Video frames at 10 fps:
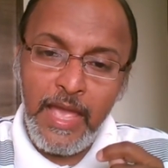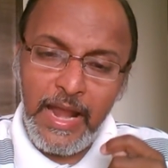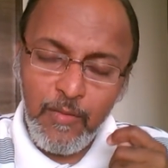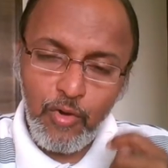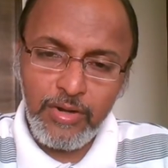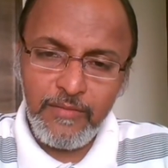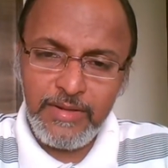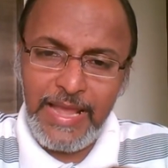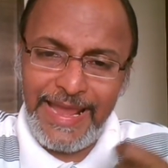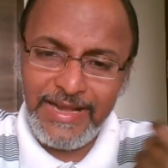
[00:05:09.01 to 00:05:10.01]
And
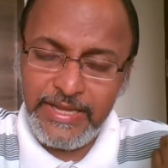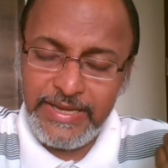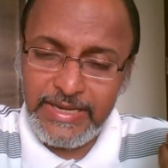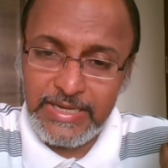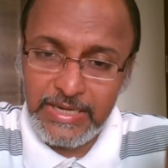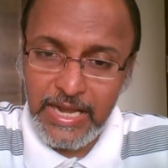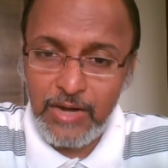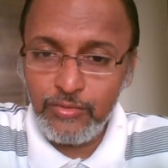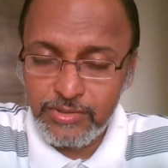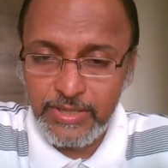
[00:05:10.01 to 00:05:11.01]
whatever the act he done
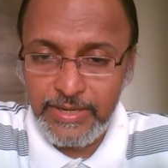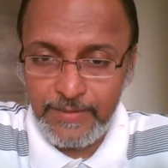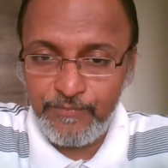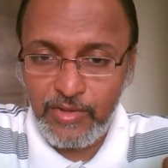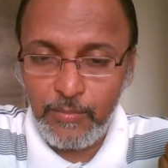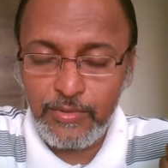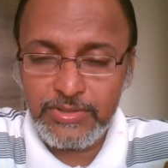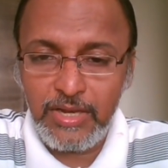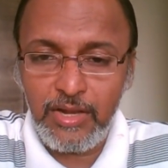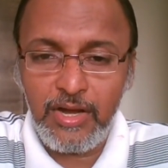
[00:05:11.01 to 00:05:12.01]
outside,
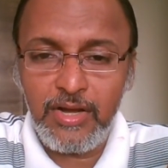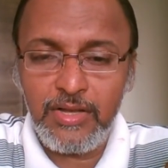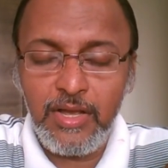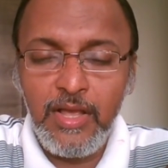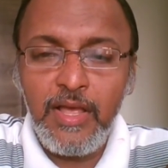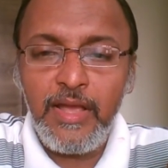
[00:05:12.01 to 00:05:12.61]
suppose a law,